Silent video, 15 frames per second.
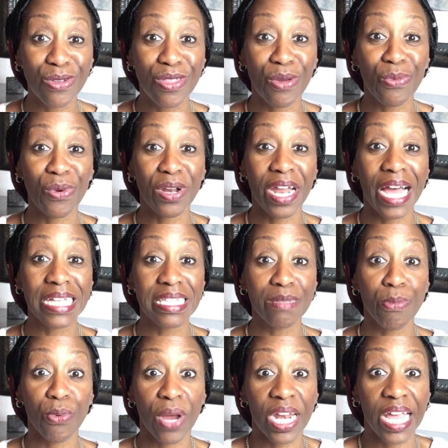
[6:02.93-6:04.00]
so that we're not
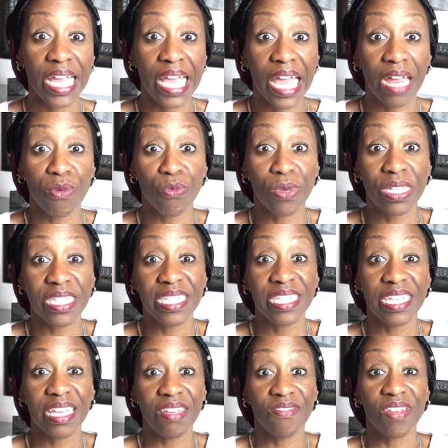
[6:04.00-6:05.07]
spreading and
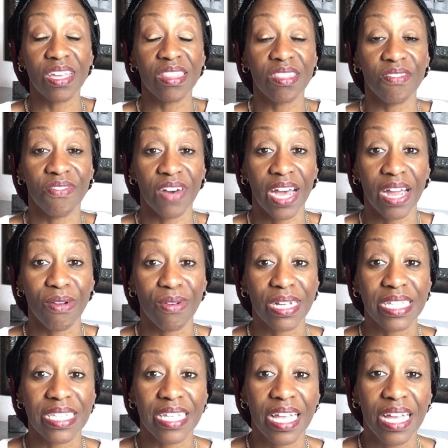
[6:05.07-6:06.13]
receiving the
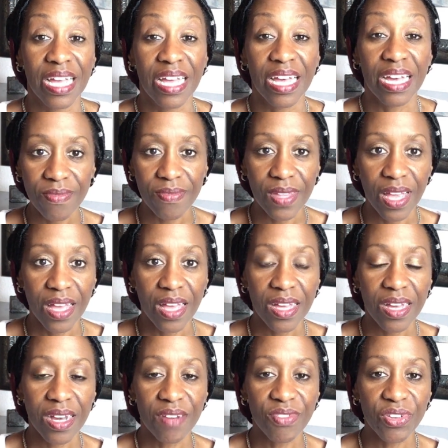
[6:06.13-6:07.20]
virus.
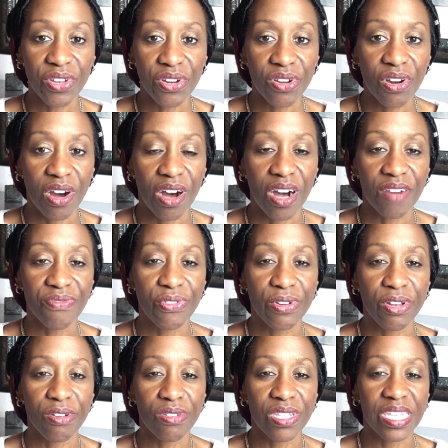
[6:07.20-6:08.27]
Cover your cough
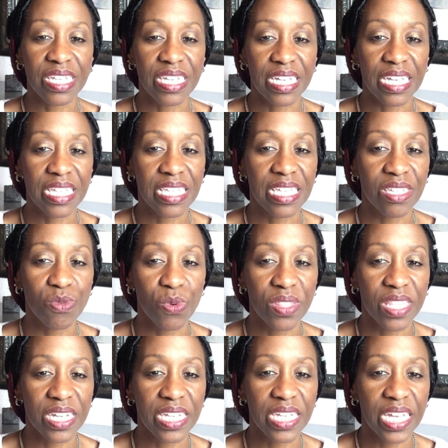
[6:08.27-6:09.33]
or your sneezes
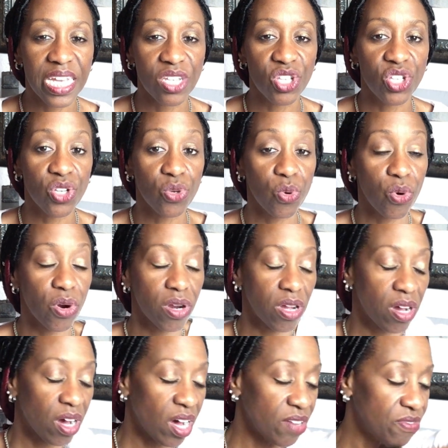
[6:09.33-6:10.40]
with a tissue or
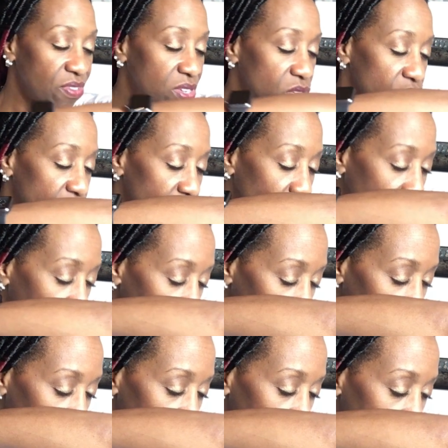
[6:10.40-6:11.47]
cough into your
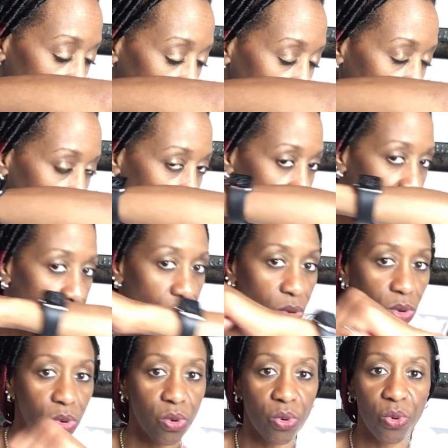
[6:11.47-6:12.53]

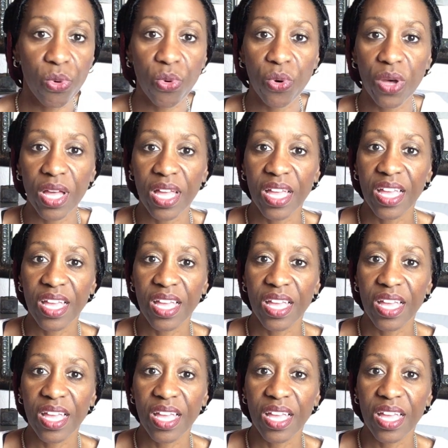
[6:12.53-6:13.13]
elbow.